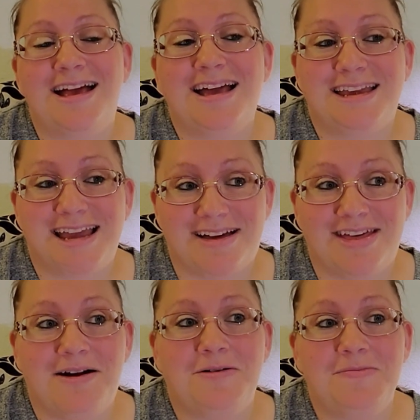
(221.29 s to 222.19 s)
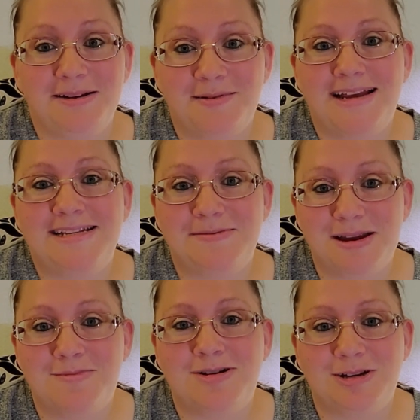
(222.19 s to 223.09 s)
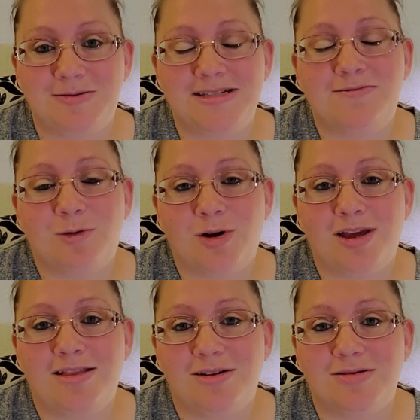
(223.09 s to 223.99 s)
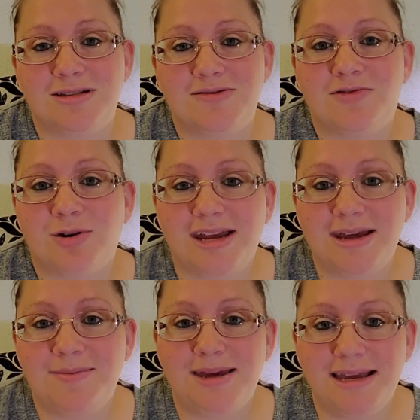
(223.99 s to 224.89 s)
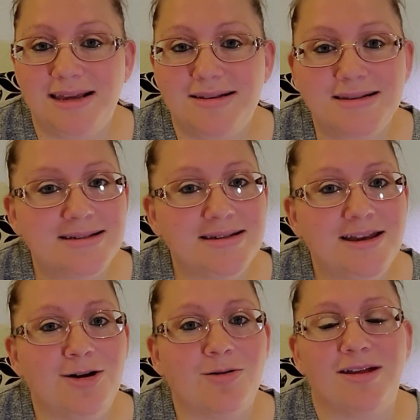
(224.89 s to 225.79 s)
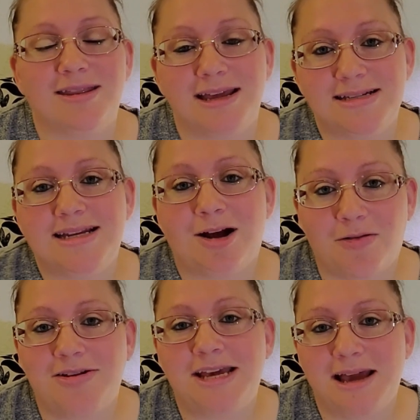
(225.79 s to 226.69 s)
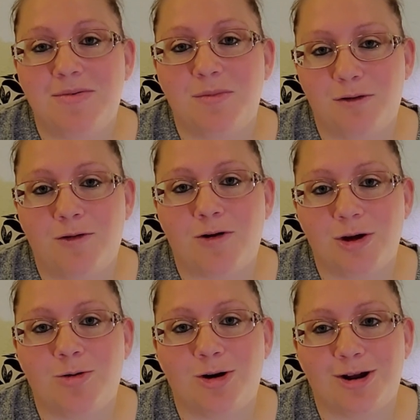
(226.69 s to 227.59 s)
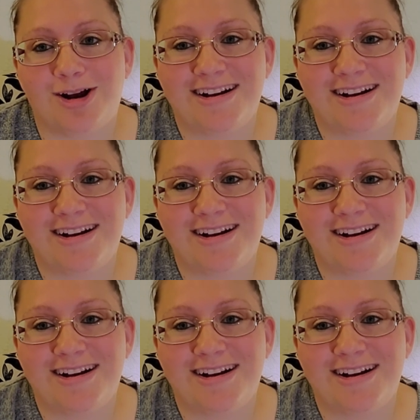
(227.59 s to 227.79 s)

yeah, that would be my tip number 2, is avoid those freebies, that they stick on the table before you order.